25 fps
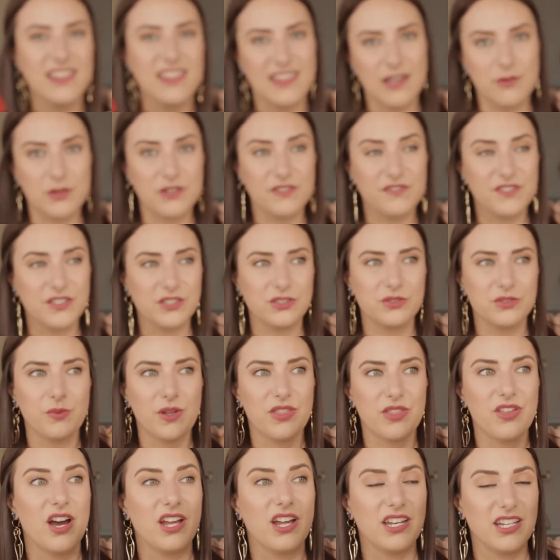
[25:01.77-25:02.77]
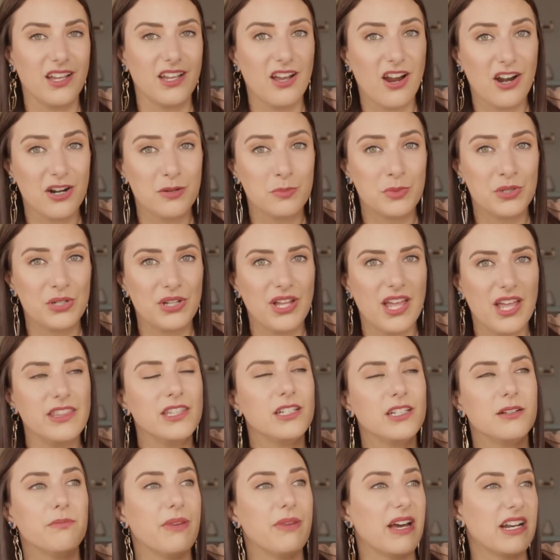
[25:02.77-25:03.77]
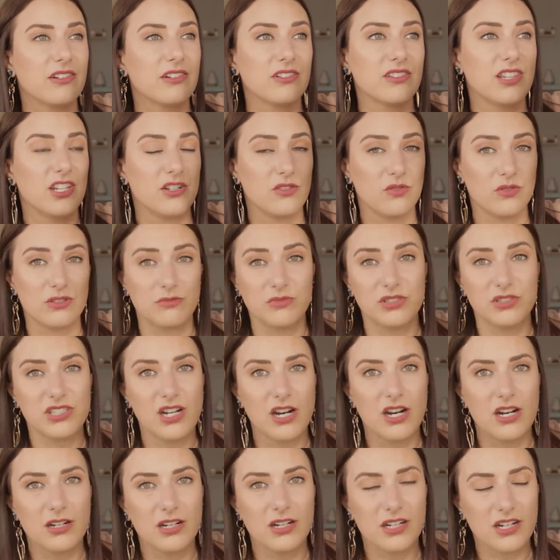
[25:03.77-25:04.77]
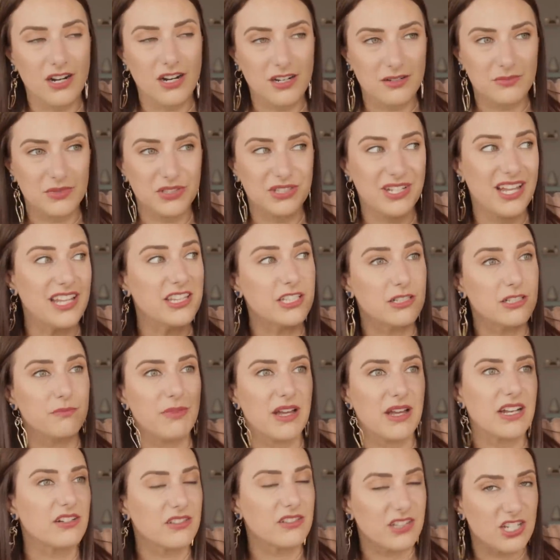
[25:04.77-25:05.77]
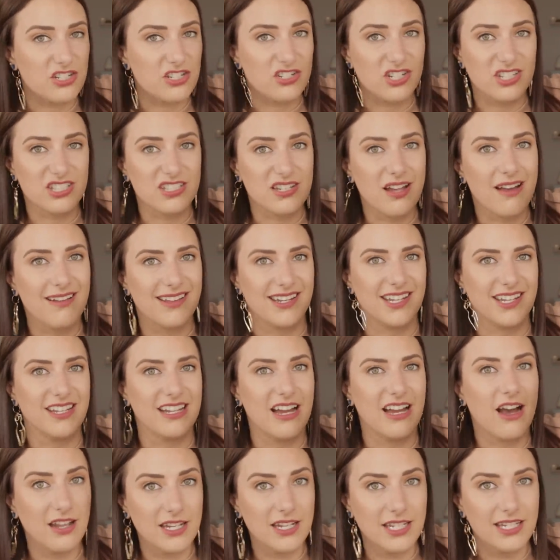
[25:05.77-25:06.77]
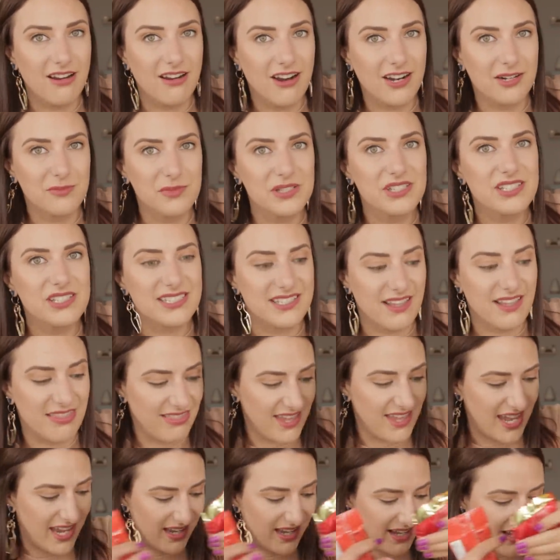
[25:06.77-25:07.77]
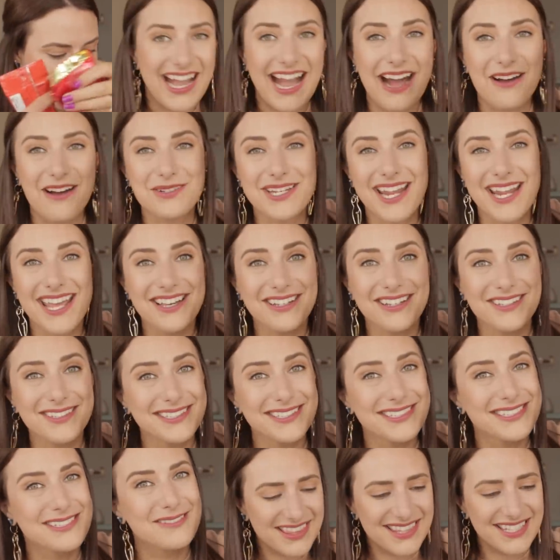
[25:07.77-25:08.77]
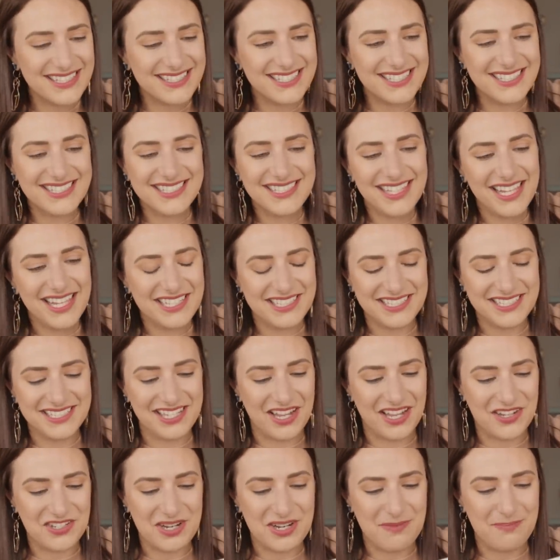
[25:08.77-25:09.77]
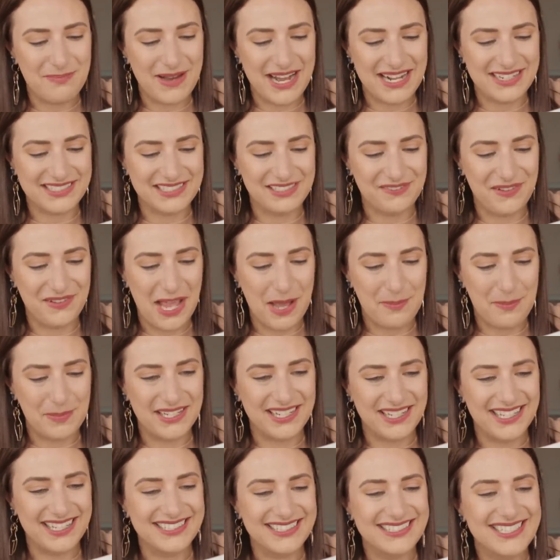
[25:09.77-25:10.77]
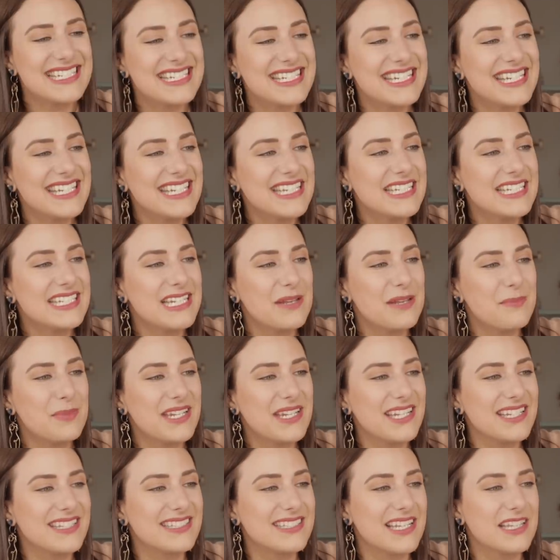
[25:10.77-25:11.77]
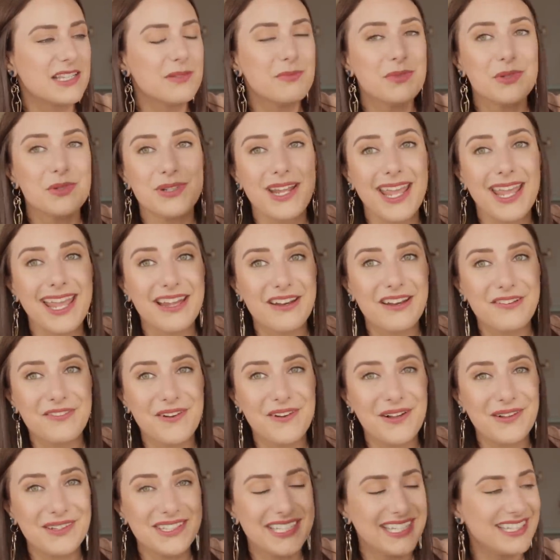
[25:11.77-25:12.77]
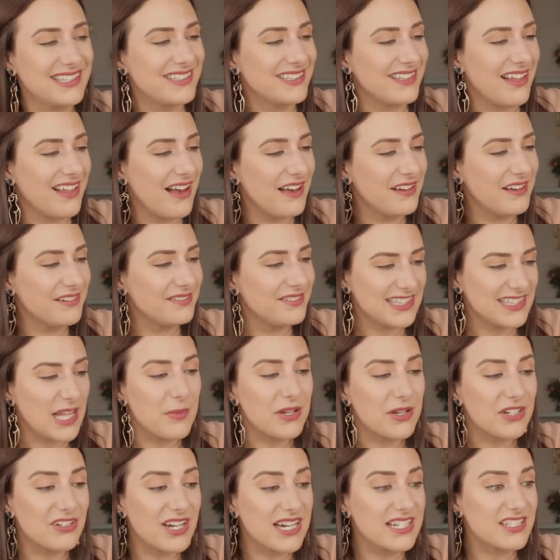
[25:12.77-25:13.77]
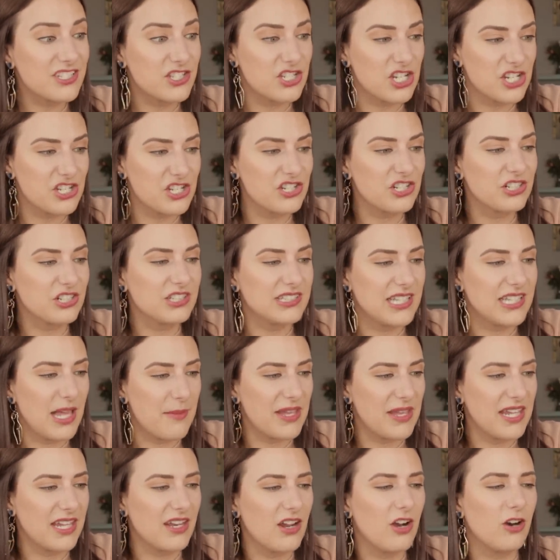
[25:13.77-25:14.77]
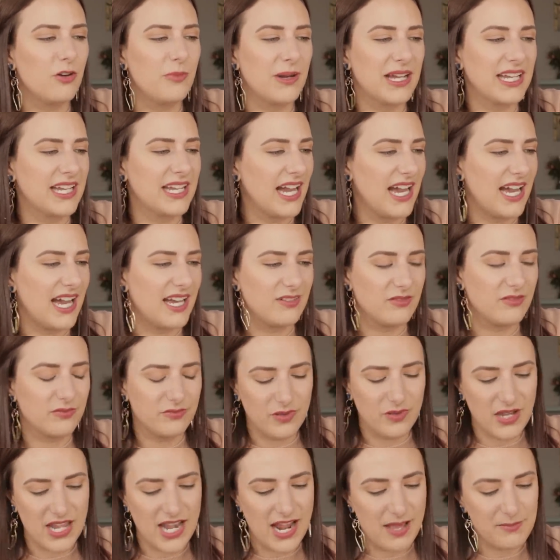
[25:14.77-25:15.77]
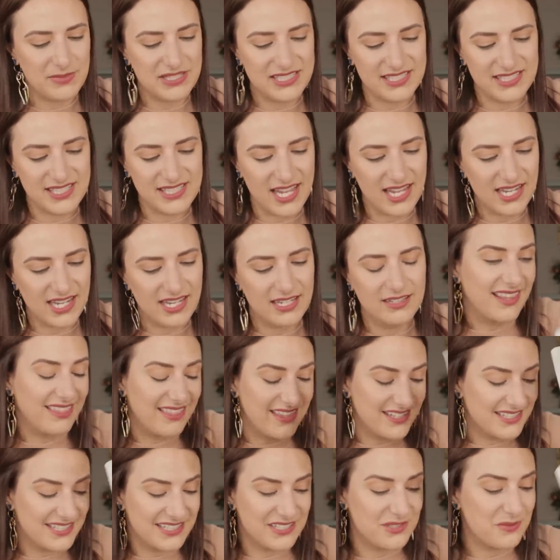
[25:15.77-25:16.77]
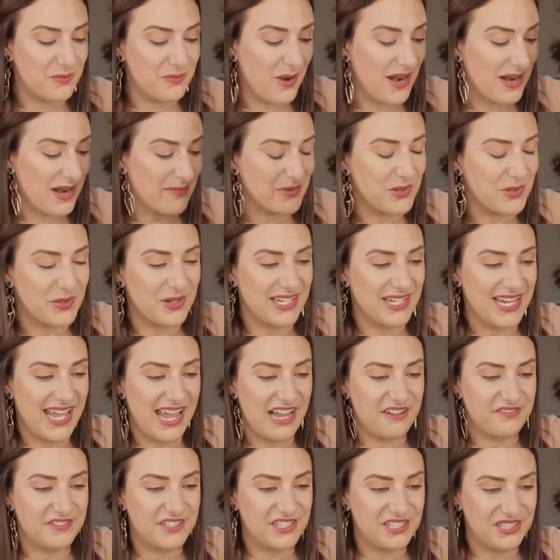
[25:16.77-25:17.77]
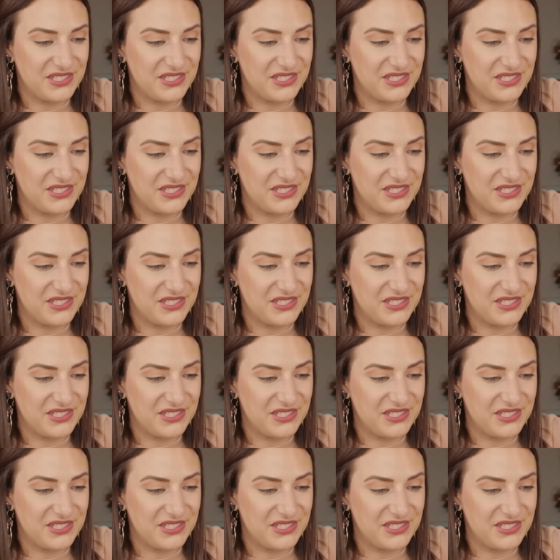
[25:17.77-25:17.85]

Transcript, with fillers: that were filled with honey caramel and they're better than normal car caramel and they're better than just honey. Honey caramel is a thing. Cowtails, this is like such a box of happiness. Tea Dippity, set the mood and fall in love. Lemongrass, ginger, lemon, oh my god, when I'm sick, this is what I'm going to have to